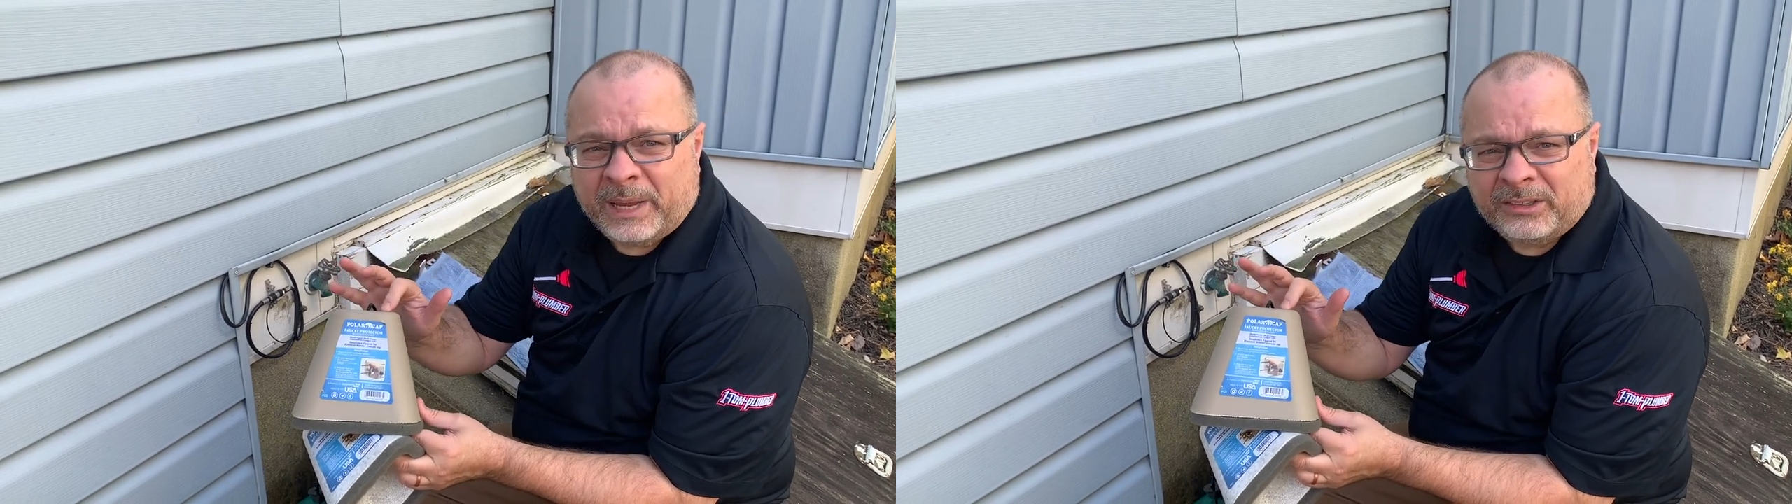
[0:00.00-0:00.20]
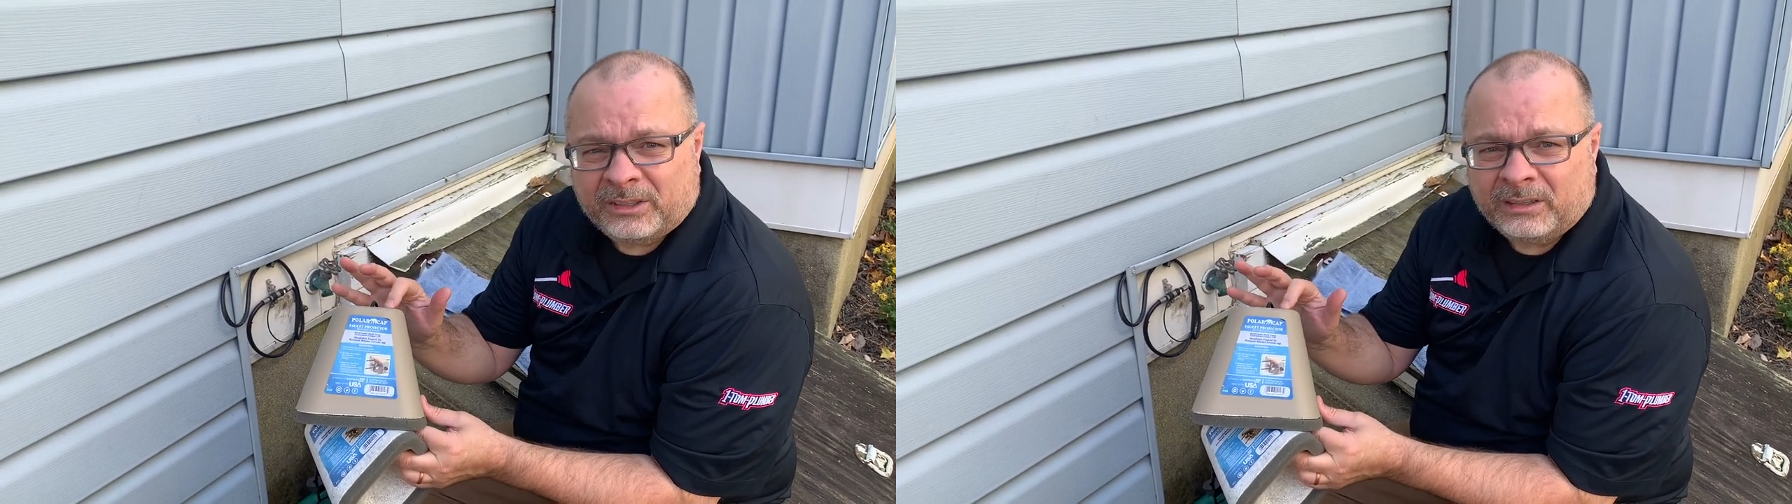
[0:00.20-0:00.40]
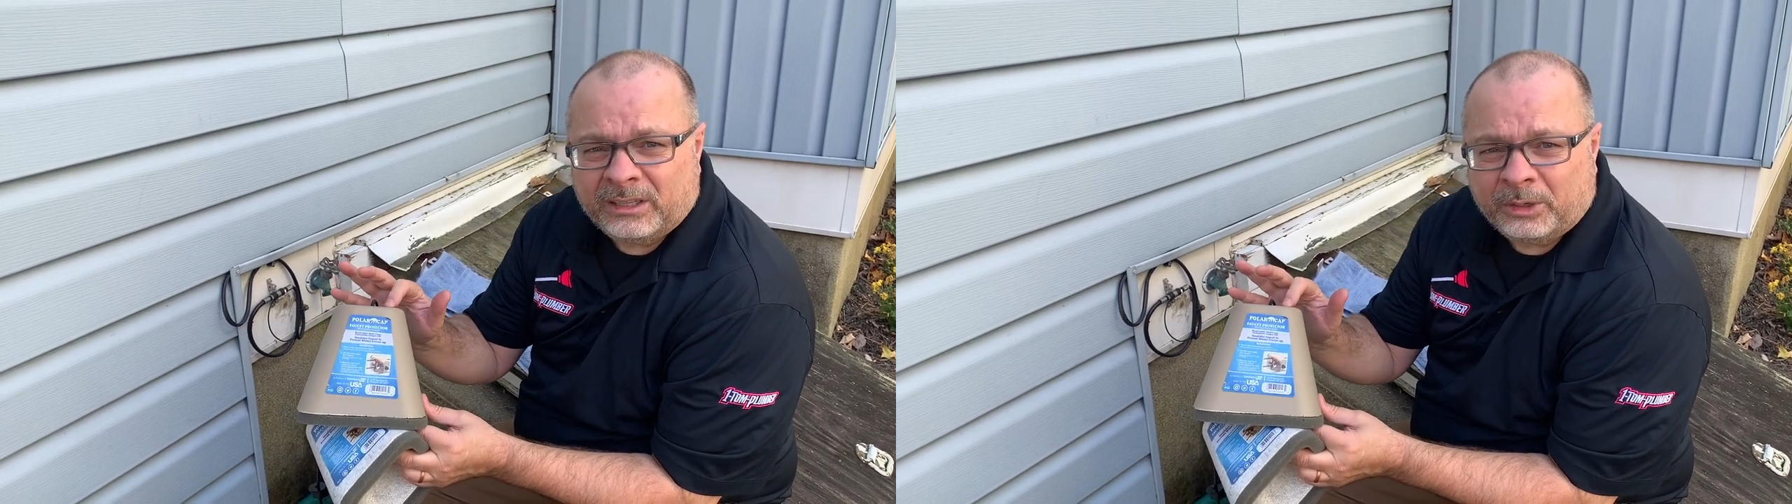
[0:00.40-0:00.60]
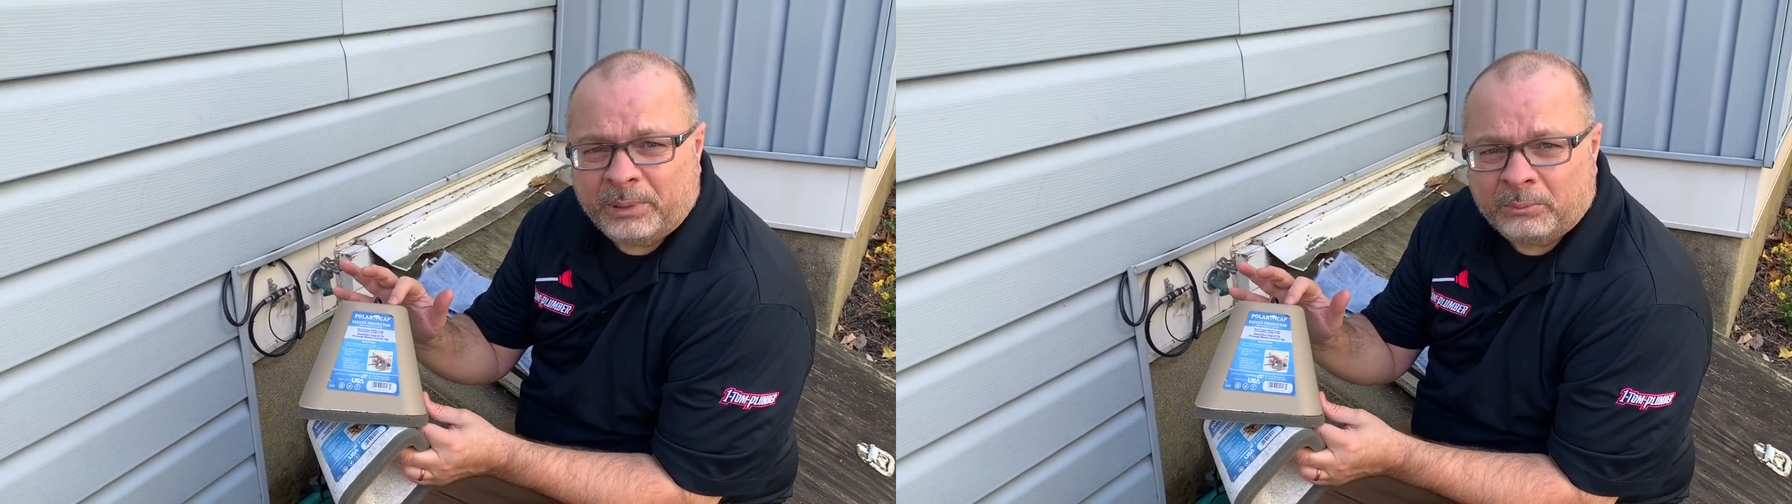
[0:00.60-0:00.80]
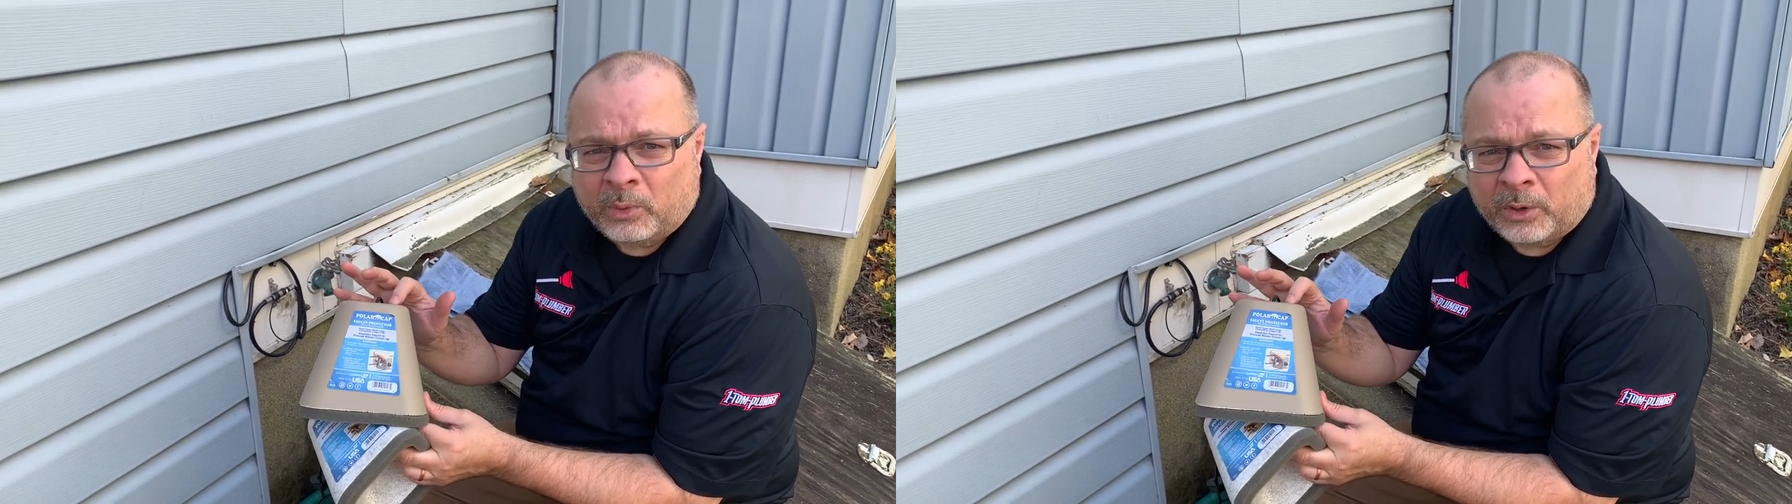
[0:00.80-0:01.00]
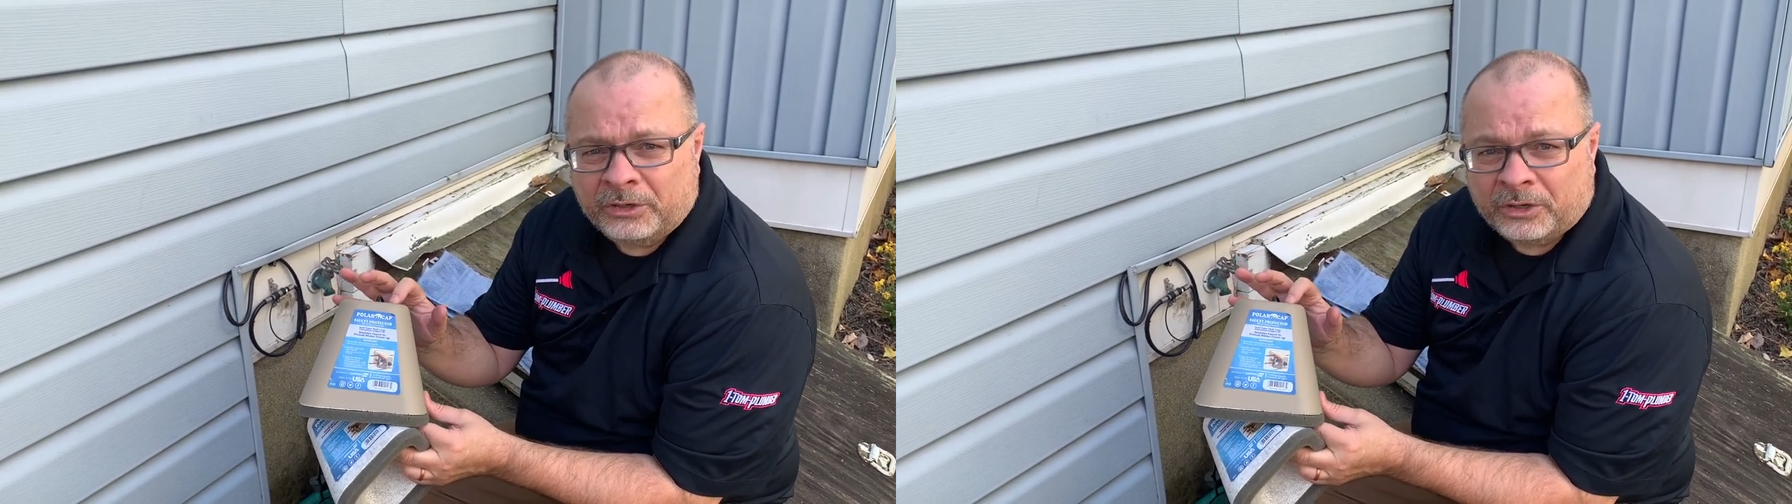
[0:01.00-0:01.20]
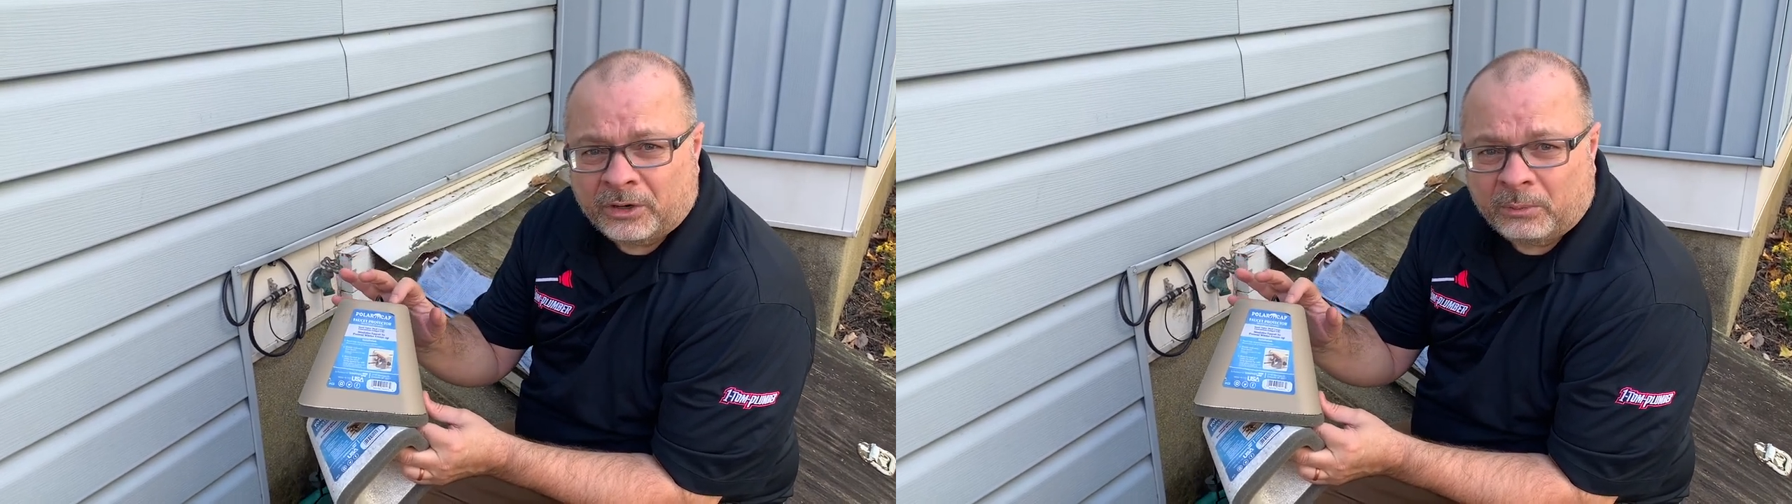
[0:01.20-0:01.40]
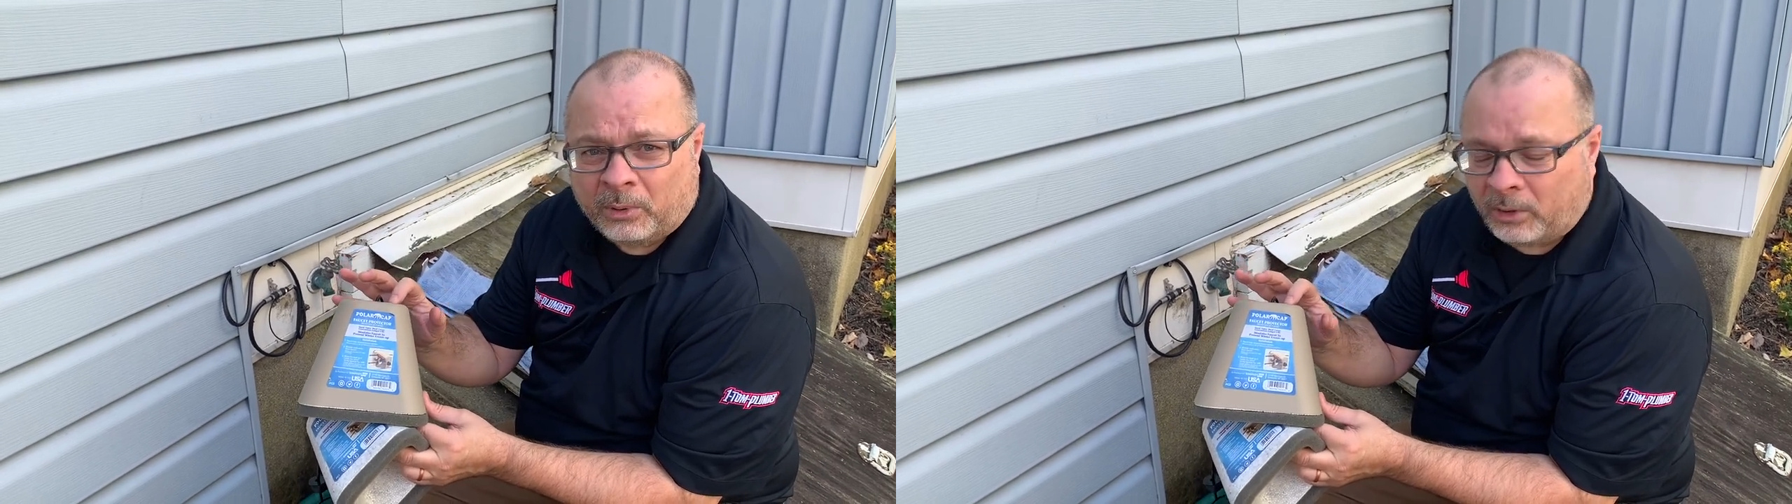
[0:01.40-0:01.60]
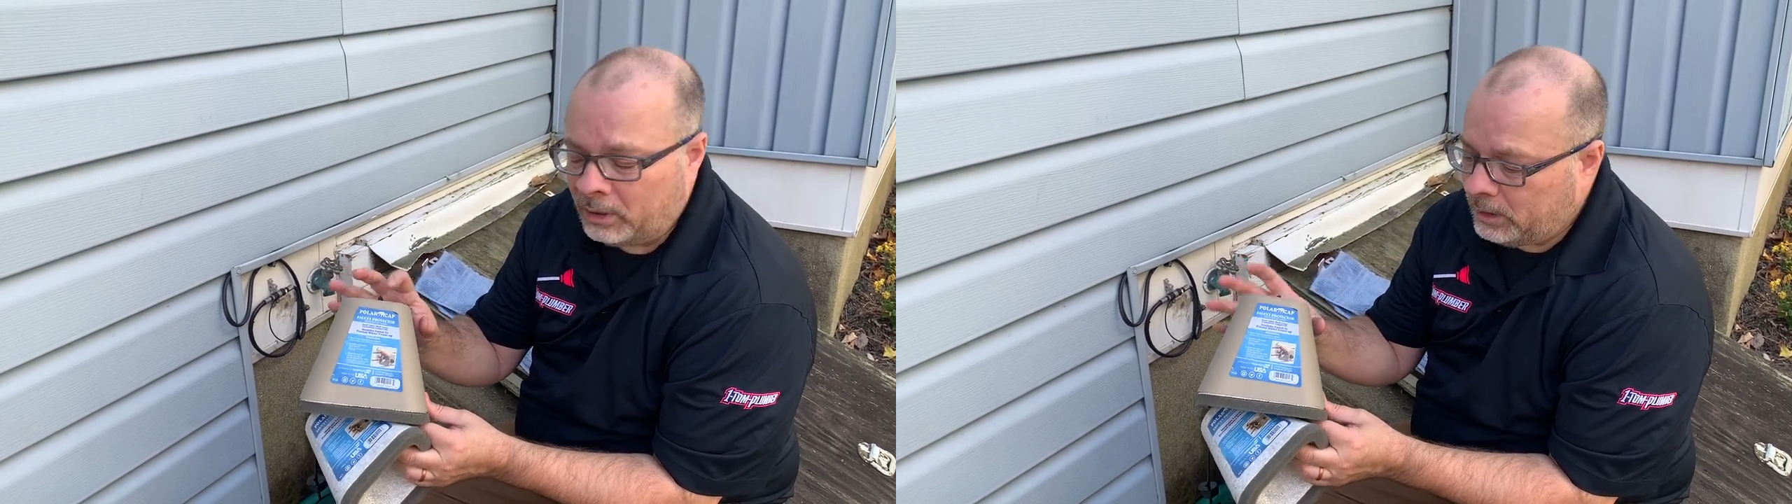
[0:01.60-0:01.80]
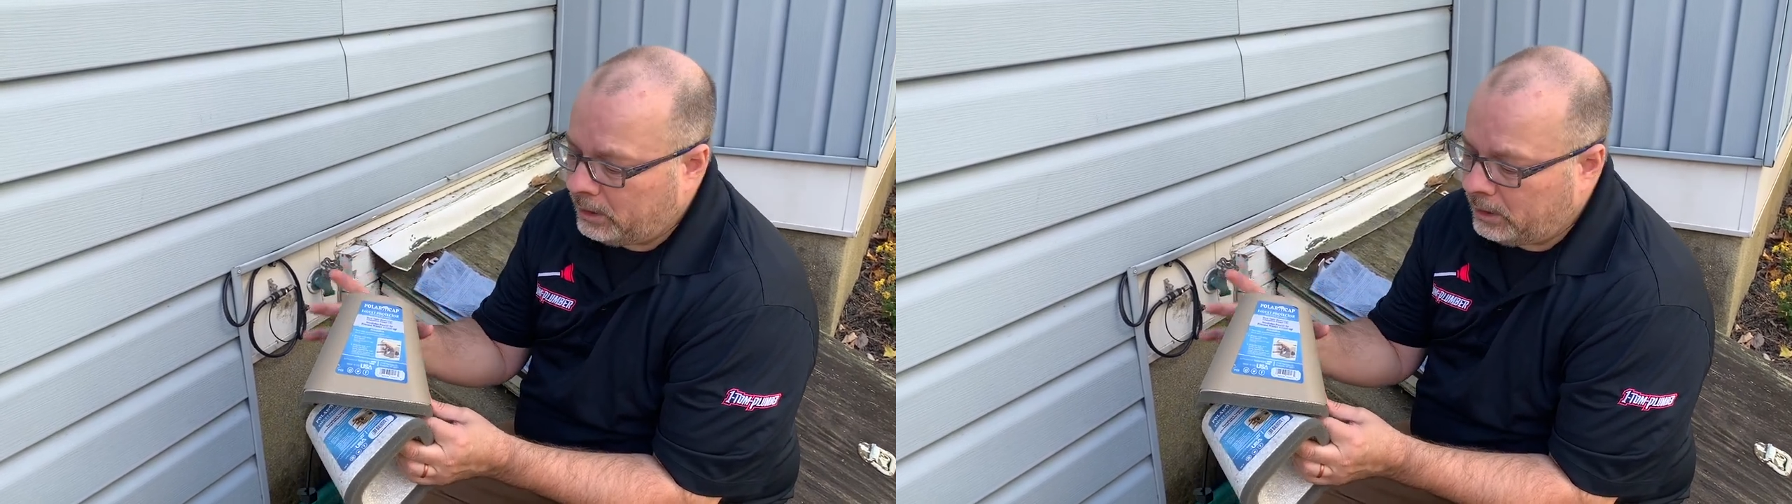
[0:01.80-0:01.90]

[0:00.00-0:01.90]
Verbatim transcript: makes it a little bit more durable.